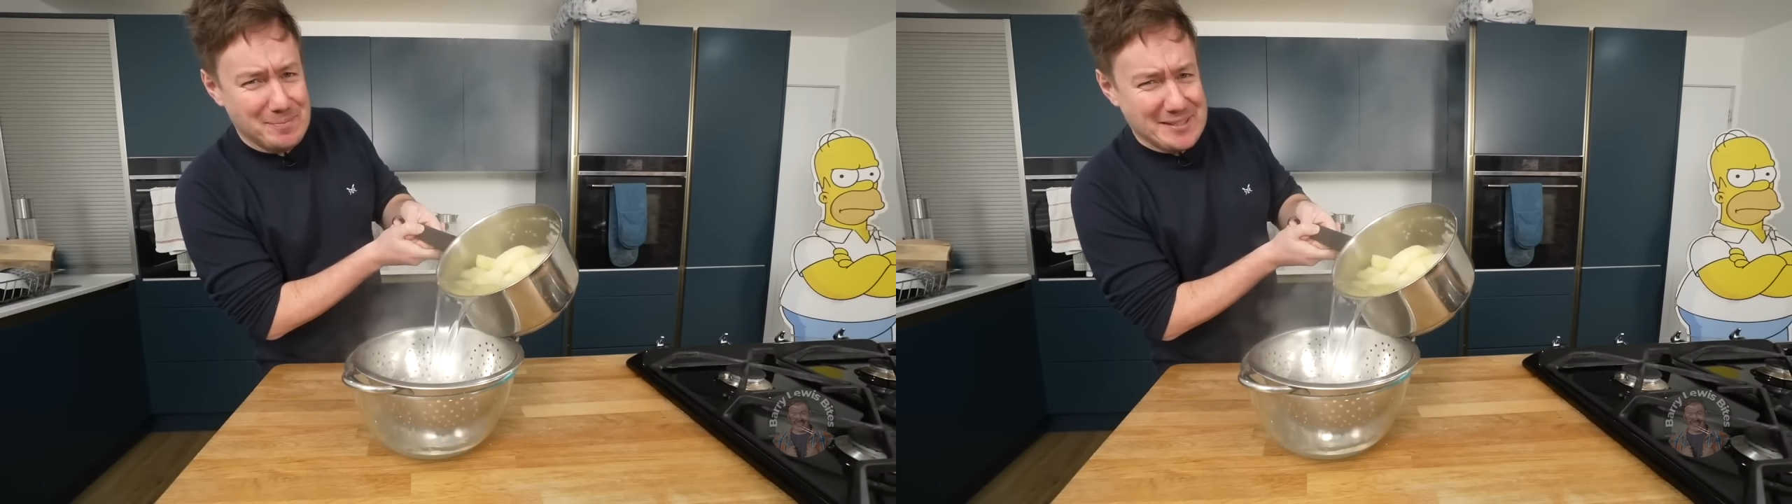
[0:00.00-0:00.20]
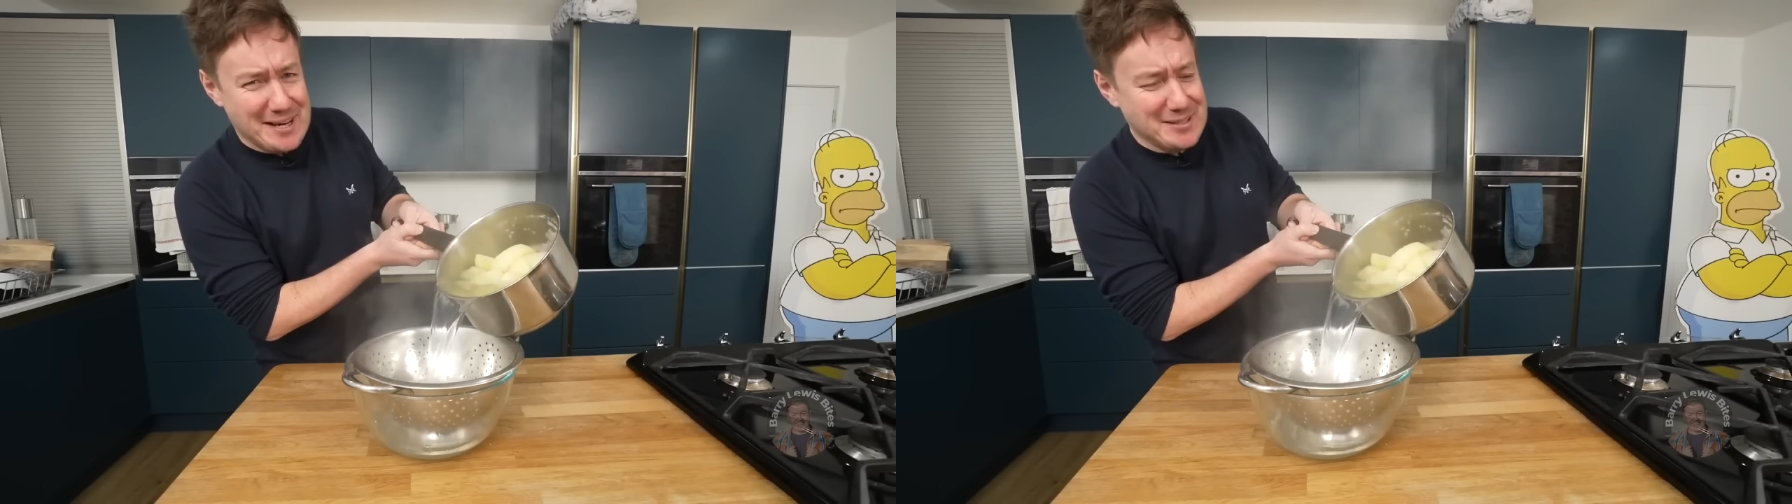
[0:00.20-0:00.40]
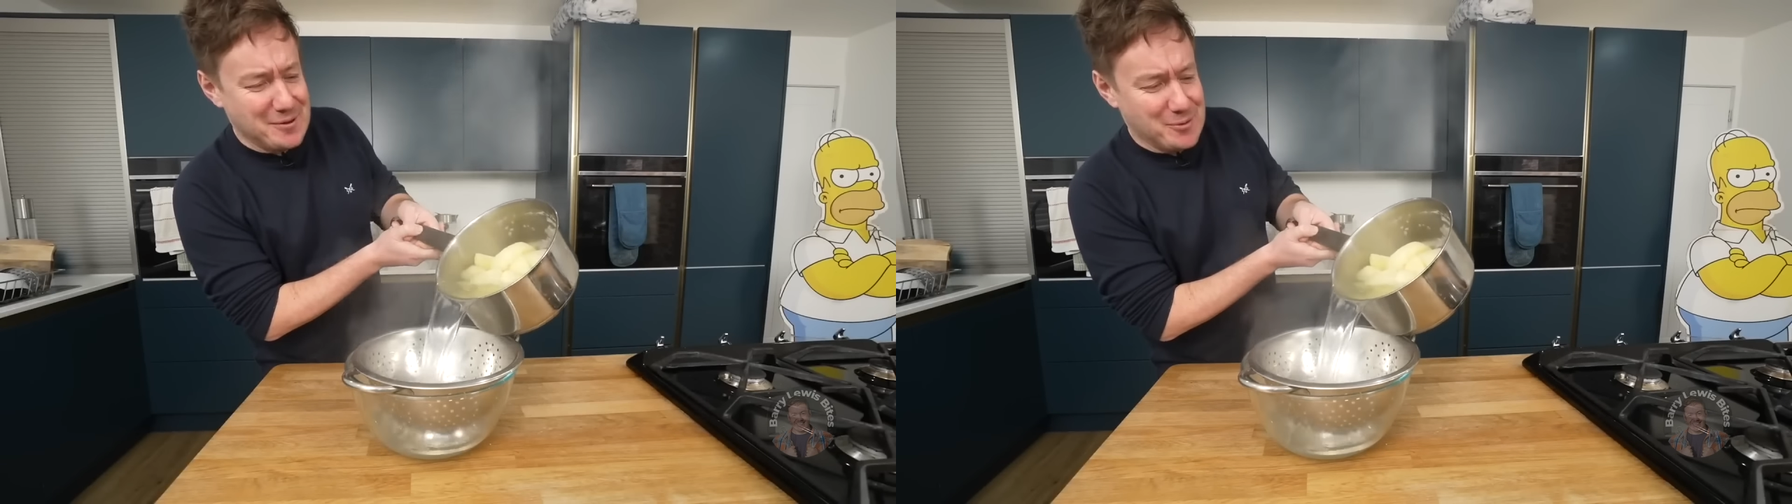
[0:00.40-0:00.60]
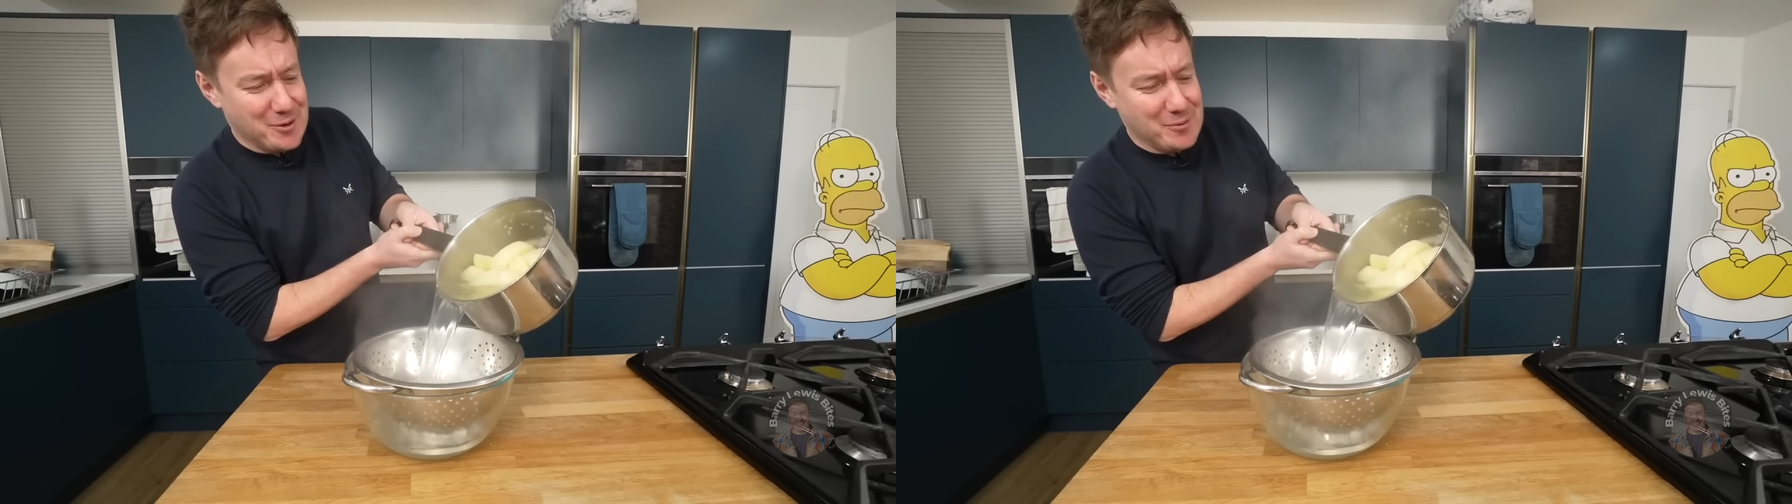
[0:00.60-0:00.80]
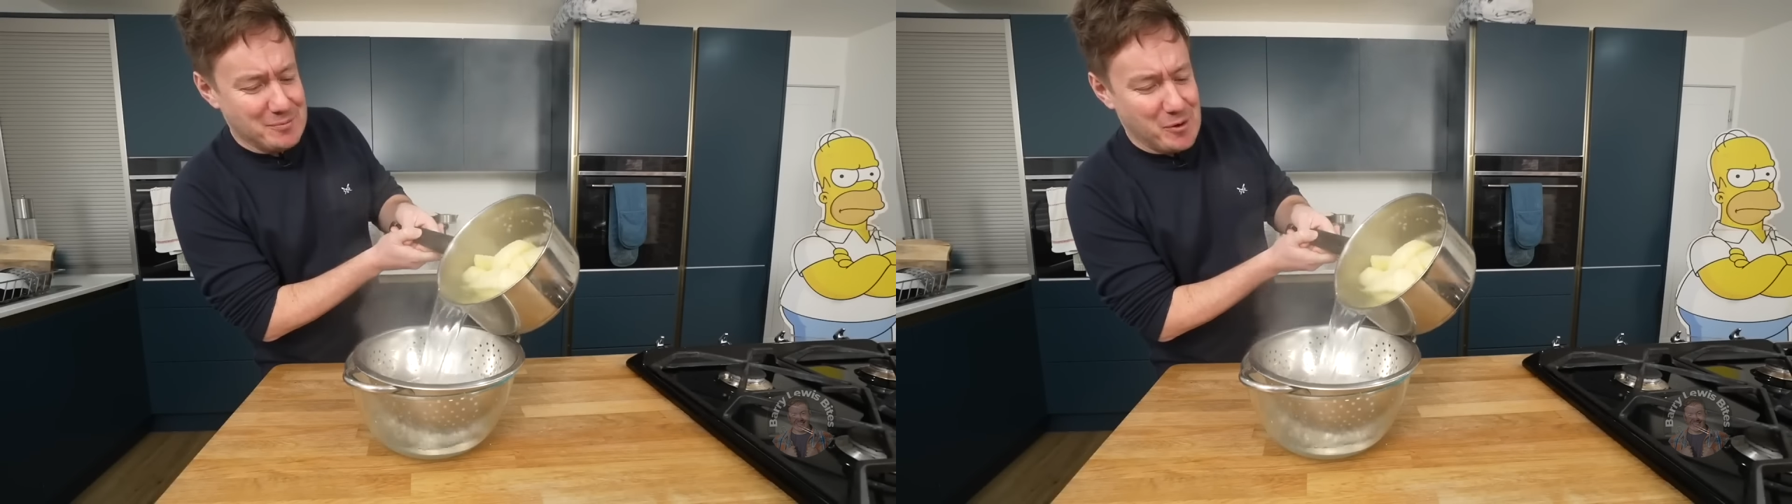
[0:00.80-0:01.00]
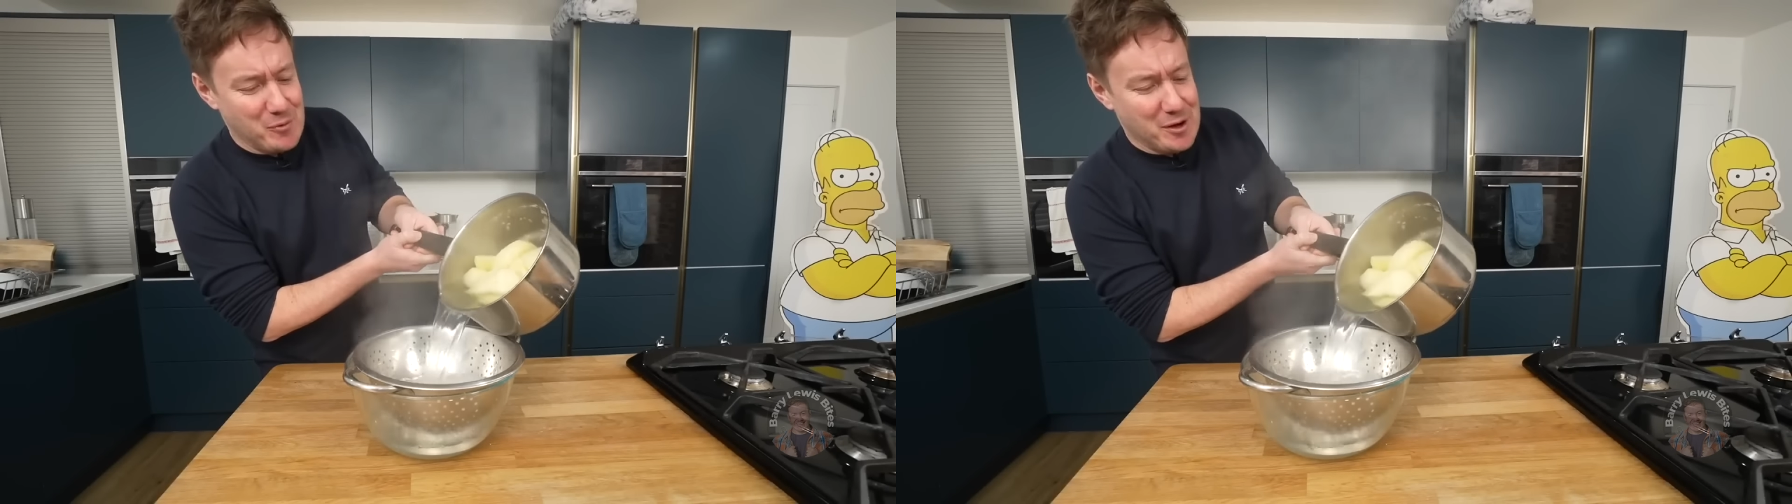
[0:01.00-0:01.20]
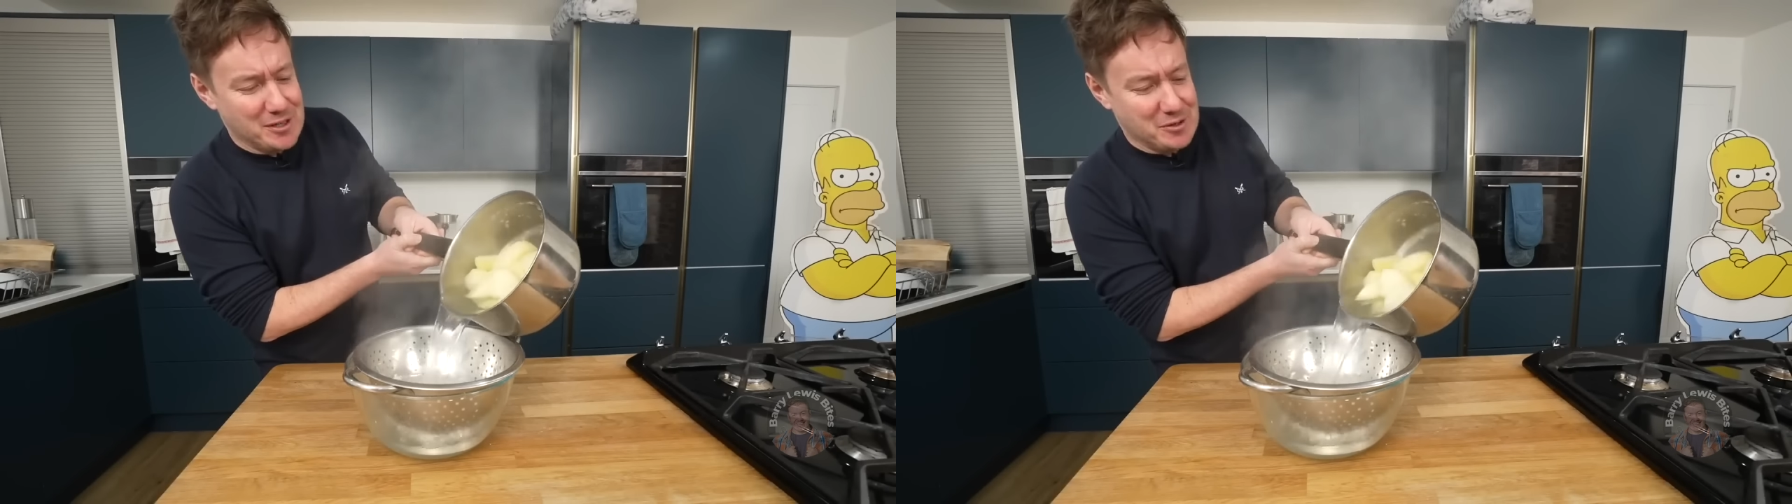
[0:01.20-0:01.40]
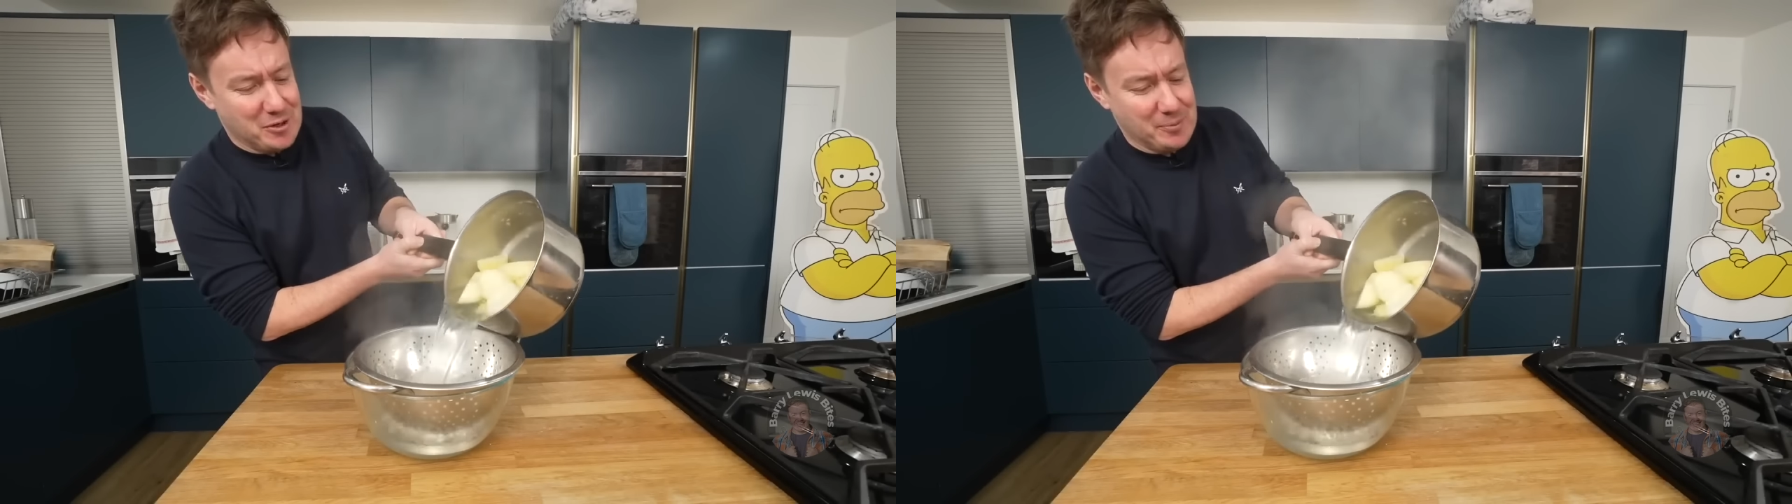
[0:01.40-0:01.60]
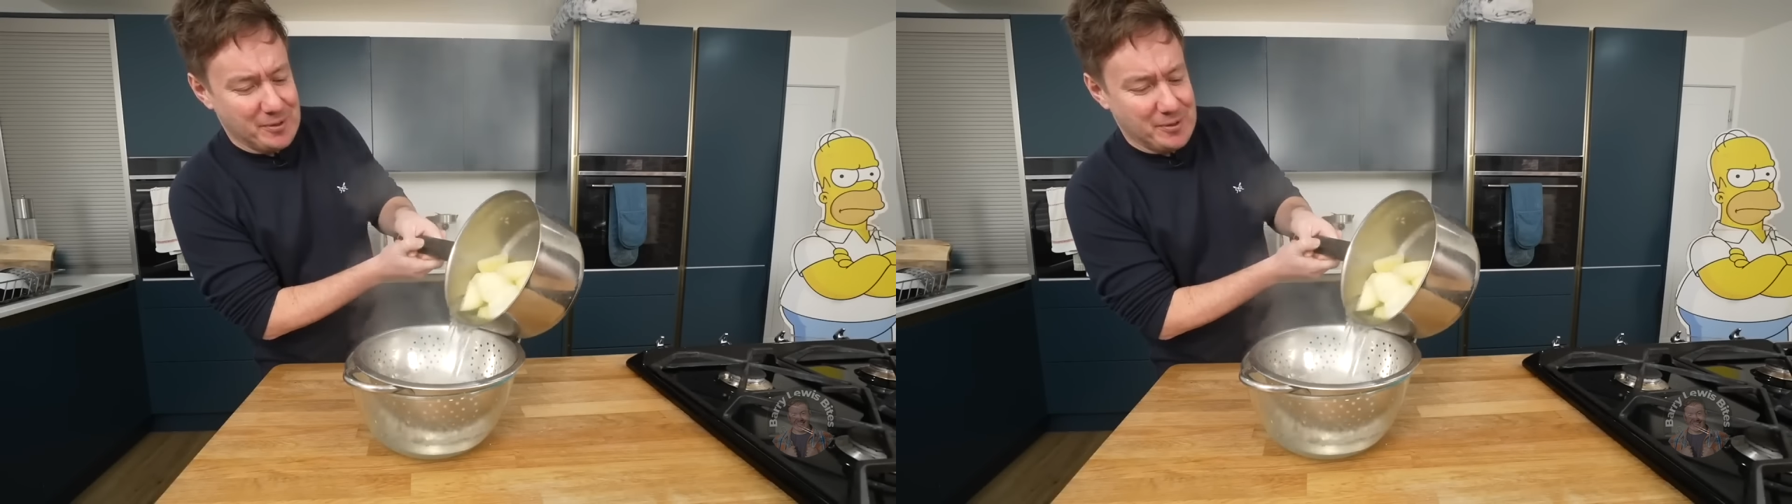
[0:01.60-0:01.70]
potato water with my worktop.